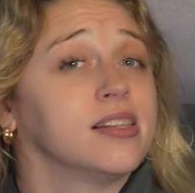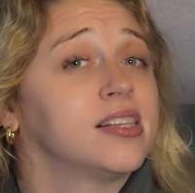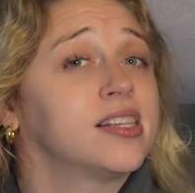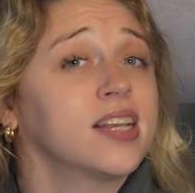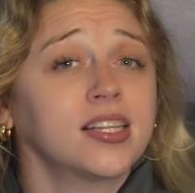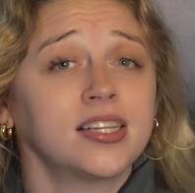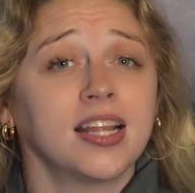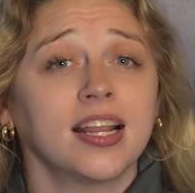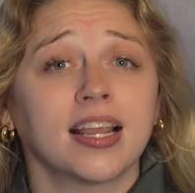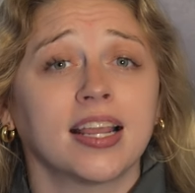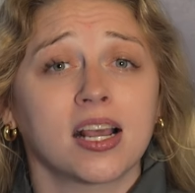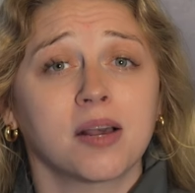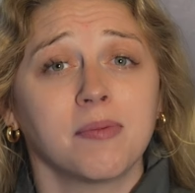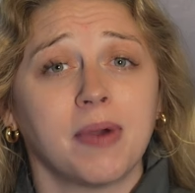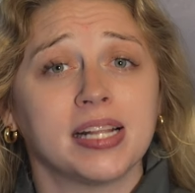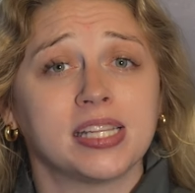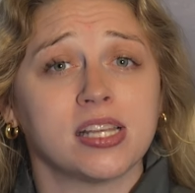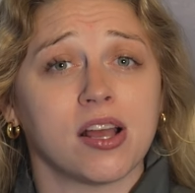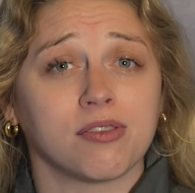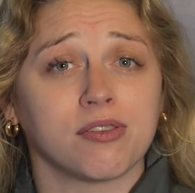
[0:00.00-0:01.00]
16
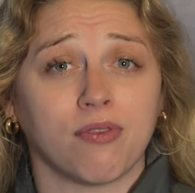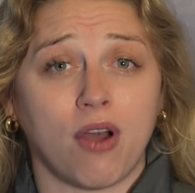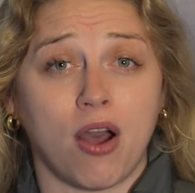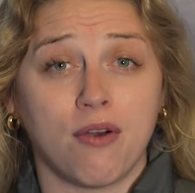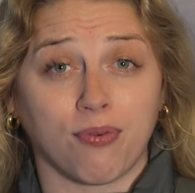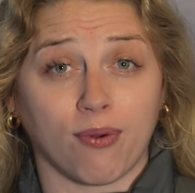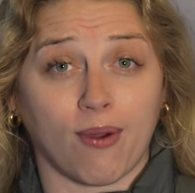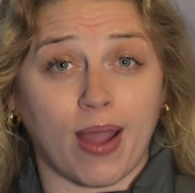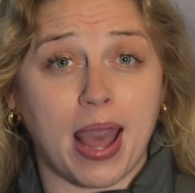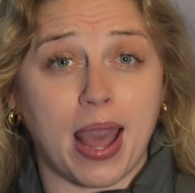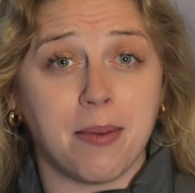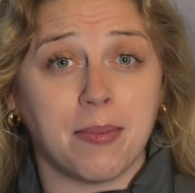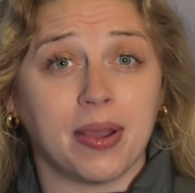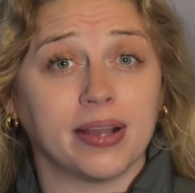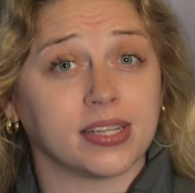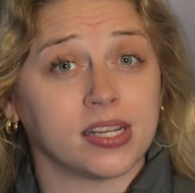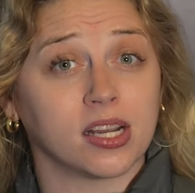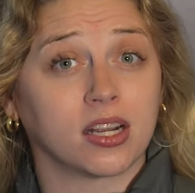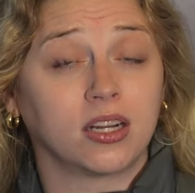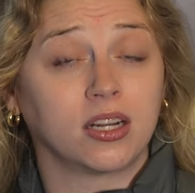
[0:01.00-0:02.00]
gigabytes of RAM
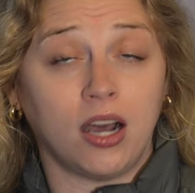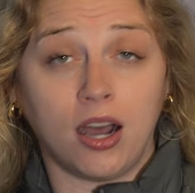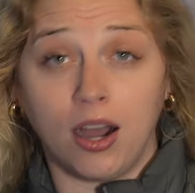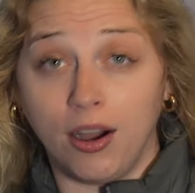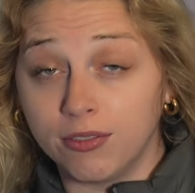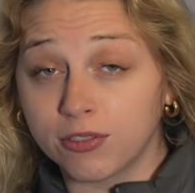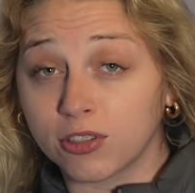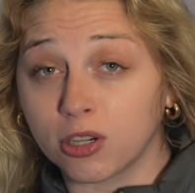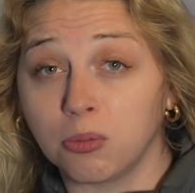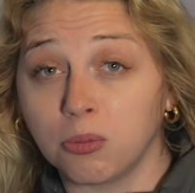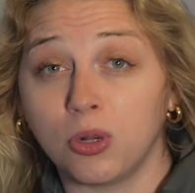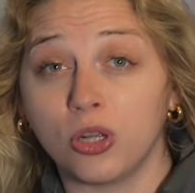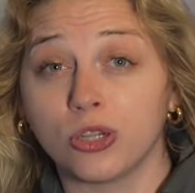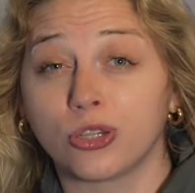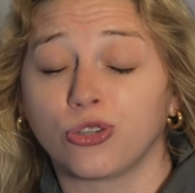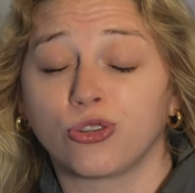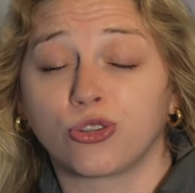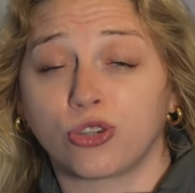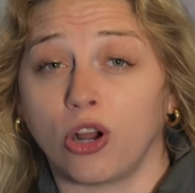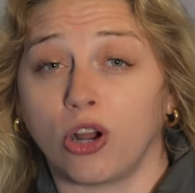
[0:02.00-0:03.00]
is a comfortable
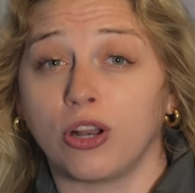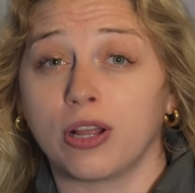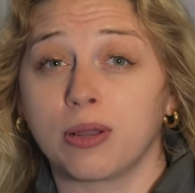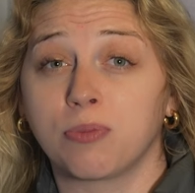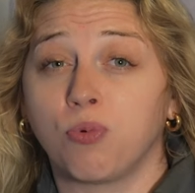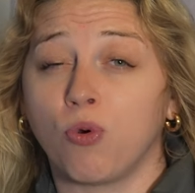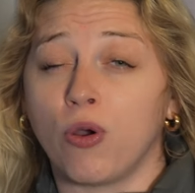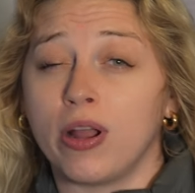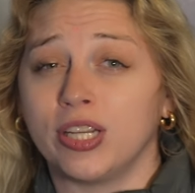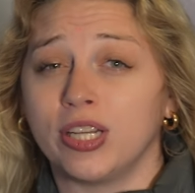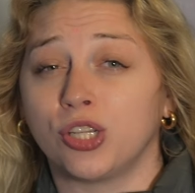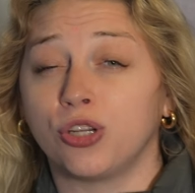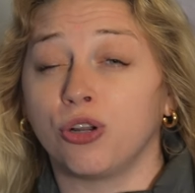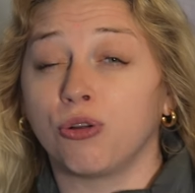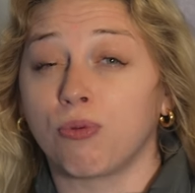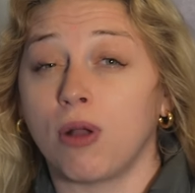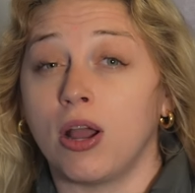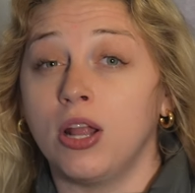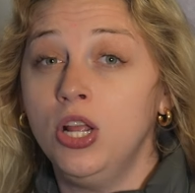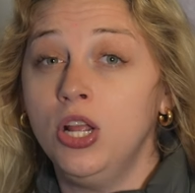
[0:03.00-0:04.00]
starting point to
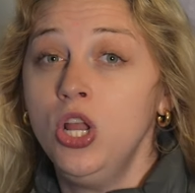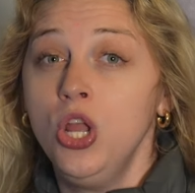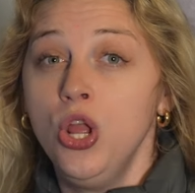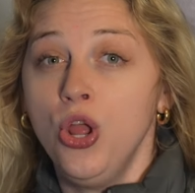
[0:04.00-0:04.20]
run